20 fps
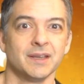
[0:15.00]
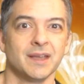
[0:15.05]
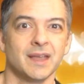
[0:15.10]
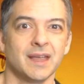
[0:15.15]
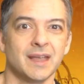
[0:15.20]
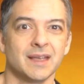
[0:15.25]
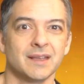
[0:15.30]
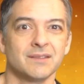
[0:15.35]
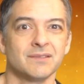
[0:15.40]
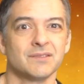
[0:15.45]

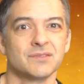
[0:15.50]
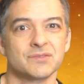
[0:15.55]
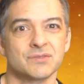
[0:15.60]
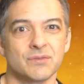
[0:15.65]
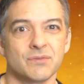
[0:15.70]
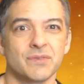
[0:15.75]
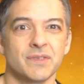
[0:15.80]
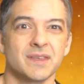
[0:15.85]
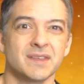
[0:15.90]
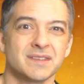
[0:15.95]
And the
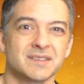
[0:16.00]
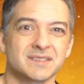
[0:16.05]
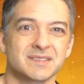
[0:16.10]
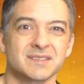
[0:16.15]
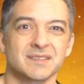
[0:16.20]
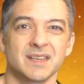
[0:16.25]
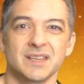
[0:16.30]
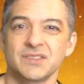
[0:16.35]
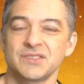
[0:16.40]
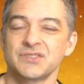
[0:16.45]
truth is,
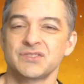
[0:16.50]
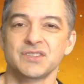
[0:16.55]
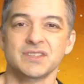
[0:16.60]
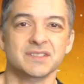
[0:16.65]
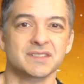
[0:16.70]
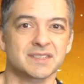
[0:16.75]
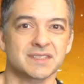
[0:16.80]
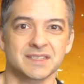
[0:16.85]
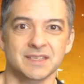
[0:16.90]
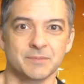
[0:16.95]
it's
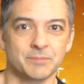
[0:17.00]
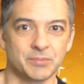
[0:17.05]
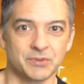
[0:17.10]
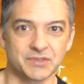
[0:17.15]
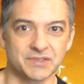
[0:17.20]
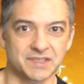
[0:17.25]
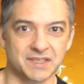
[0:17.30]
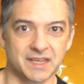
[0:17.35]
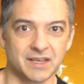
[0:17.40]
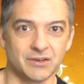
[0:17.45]
just a simple
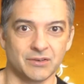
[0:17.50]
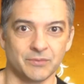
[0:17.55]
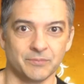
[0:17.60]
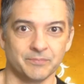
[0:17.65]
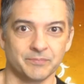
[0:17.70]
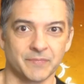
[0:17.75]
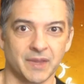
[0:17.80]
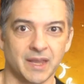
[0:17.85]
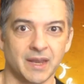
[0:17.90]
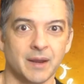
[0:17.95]
skill.
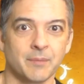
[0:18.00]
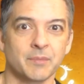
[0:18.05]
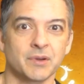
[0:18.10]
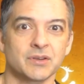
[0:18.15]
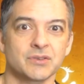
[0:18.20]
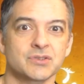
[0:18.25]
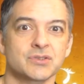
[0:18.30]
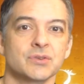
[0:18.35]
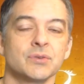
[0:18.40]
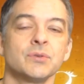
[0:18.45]
And I'm going
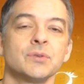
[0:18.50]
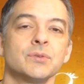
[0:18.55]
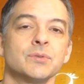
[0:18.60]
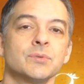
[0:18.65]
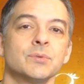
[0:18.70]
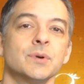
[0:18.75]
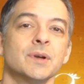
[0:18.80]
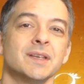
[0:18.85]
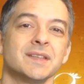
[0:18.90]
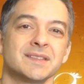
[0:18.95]
to show
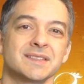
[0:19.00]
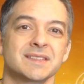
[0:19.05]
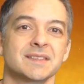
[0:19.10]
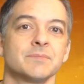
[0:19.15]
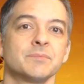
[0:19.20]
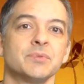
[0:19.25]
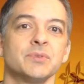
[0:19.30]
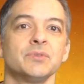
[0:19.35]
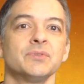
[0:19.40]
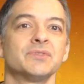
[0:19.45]
you
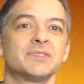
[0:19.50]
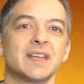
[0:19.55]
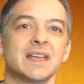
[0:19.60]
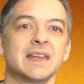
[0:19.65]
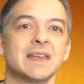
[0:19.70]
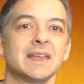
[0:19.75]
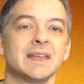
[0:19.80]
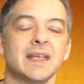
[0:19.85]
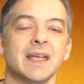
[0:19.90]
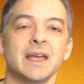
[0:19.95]
simple
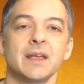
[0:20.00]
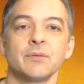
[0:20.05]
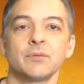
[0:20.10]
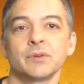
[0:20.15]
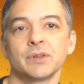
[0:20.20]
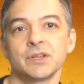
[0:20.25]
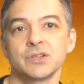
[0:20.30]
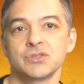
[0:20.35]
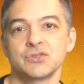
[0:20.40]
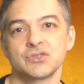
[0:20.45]
dating and
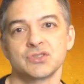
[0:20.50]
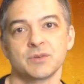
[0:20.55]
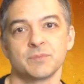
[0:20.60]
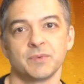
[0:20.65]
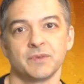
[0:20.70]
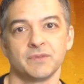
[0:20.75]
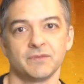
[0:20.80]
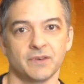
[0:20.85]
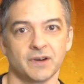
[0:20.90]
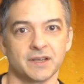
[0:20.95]
relationship
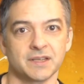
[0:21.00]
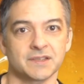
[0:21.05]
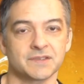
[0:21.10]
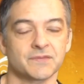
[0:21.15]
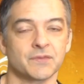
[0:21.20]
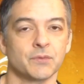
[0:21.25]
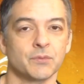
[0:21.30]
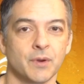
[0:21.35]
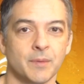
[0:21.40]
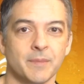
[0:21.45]
advice
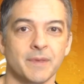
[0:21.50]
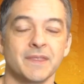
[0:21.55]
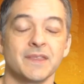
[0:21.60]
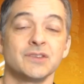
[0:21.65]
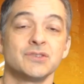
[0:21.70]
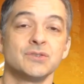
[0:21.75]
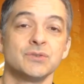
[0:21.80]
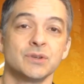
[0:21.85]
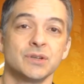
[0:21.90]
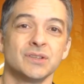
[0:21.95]
for women
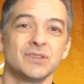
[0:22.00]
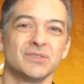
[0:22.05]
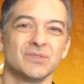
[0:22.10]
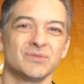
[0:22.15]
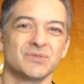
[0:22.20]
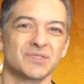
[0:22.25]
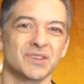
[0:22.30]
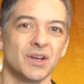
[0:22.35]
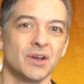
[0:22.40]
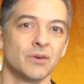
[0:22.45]
that you can
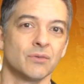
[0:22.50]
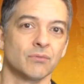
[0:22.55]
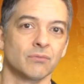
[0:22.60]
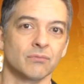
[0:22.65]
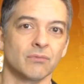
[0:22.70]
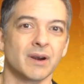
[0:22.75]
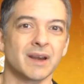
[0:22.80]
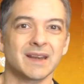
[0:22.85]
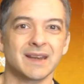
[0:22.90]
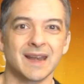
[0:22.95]
use
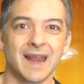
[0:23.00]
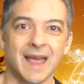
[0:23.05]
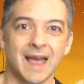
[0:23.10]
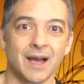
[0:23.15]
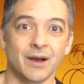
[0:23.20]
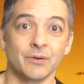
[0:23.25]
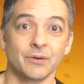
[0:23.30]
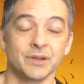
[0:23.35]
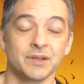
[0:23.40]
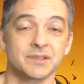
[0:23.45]
right
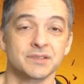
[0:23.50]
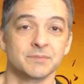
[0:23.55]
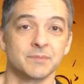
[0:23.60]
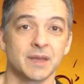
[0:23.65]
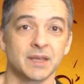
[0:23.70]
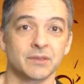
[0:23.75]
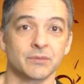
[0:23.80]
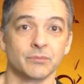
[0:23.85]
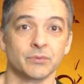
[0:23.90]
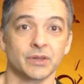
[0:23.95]
now to
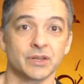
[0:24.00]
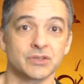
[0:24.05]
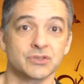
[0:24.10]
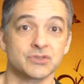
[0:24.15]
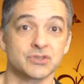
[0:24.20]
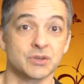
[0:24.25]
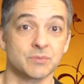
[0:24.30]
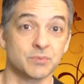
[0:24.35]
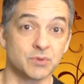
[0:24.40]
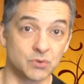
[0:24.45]
make the
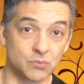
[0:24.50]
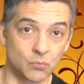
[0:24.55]
relationship you